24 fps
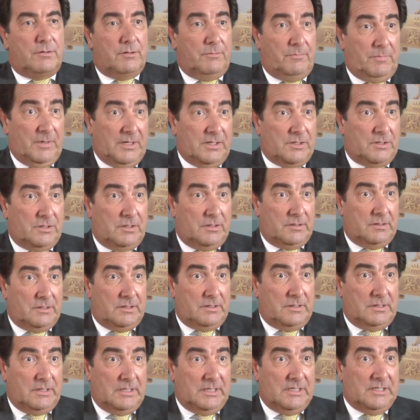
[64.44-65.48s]
the patient
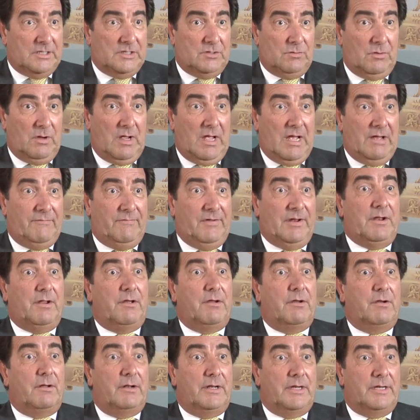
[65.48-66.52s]
is to have an
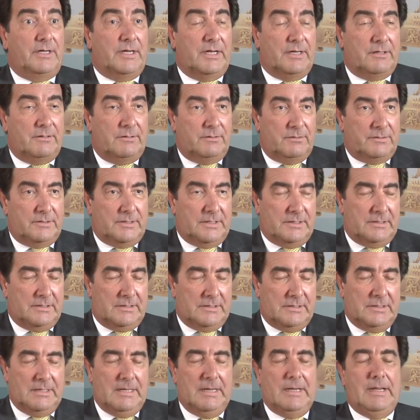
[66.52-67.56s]
early
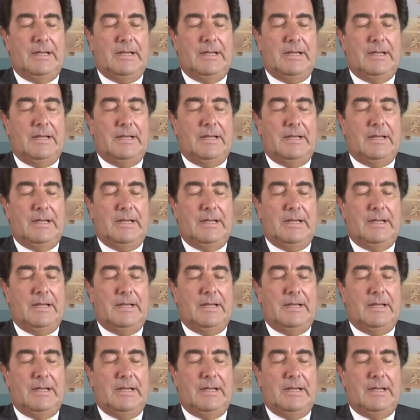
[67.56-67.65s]
diagnosis.